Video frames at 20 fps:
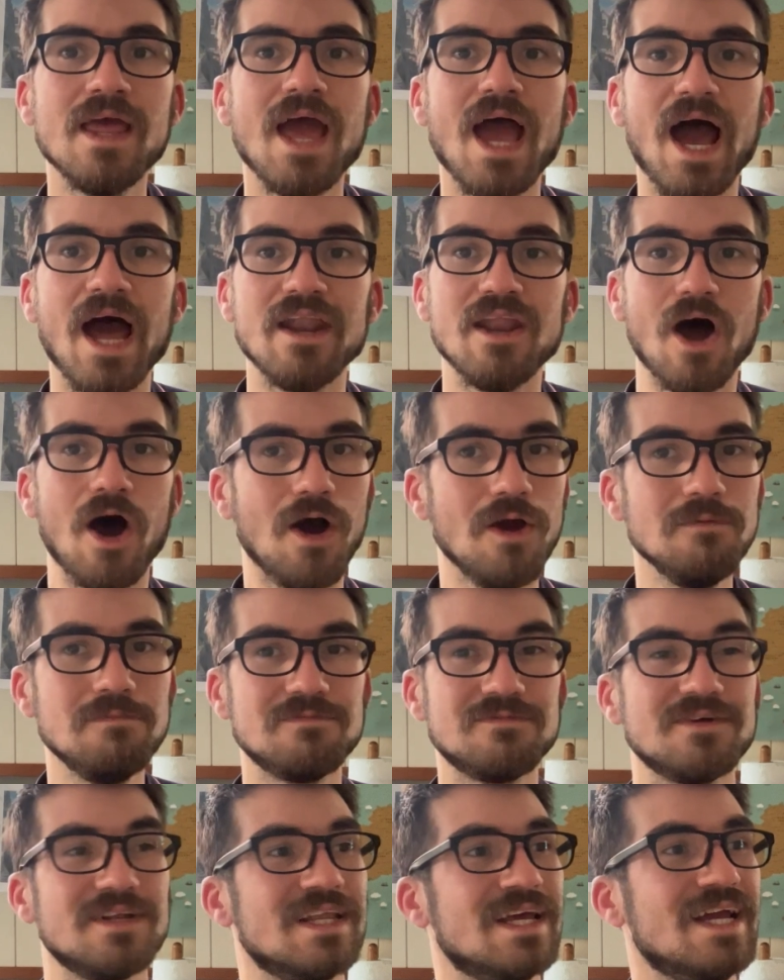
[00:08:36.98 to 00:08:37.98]
and
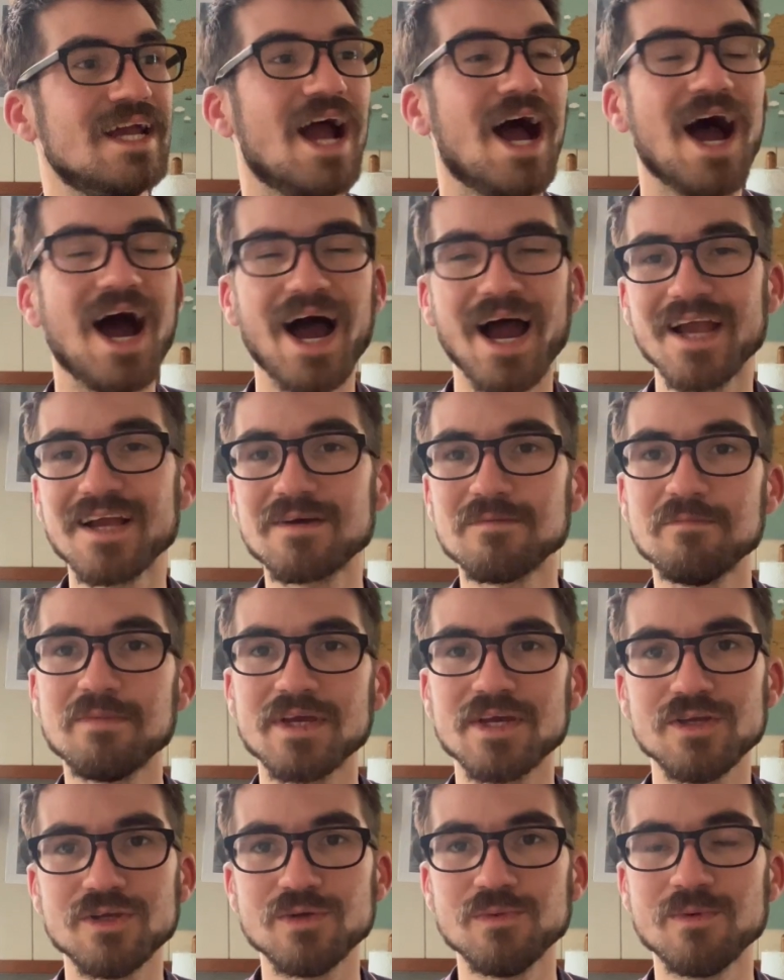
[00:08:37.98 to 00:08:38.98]
hopefully I can
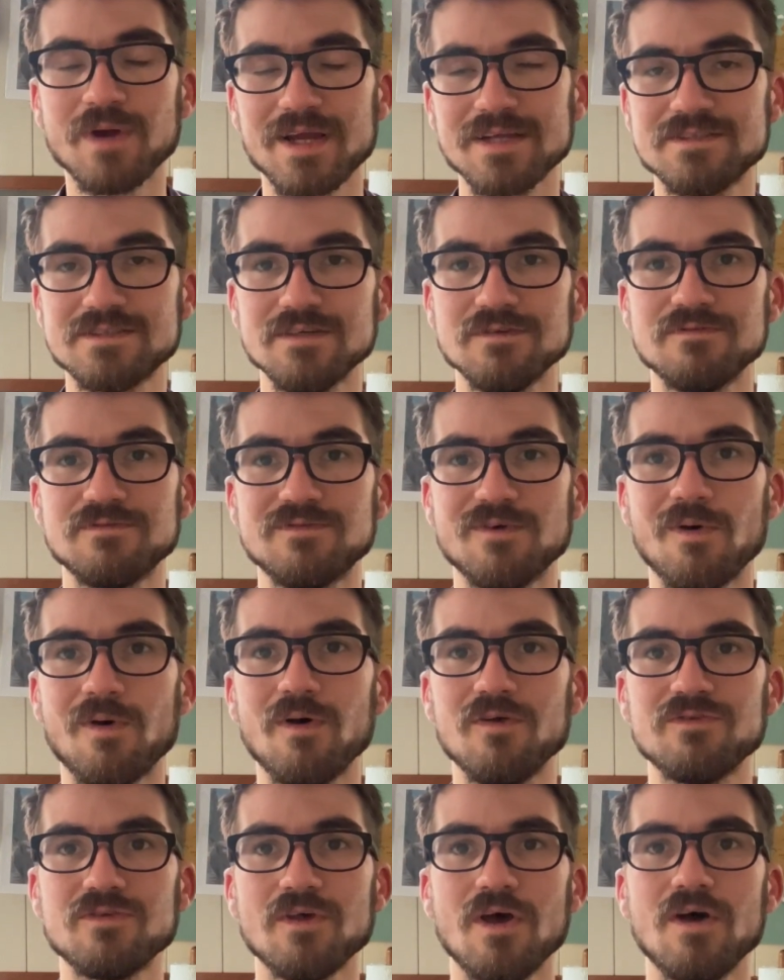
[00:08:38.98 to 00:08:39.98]
be a uniting
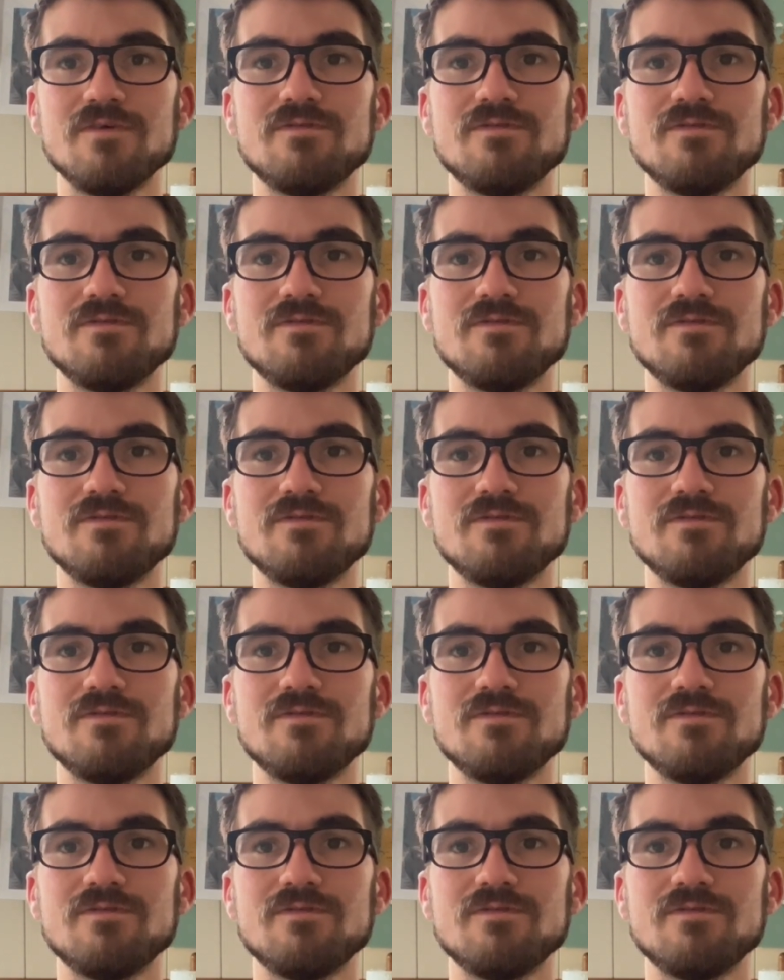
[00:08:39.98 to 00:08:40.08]
force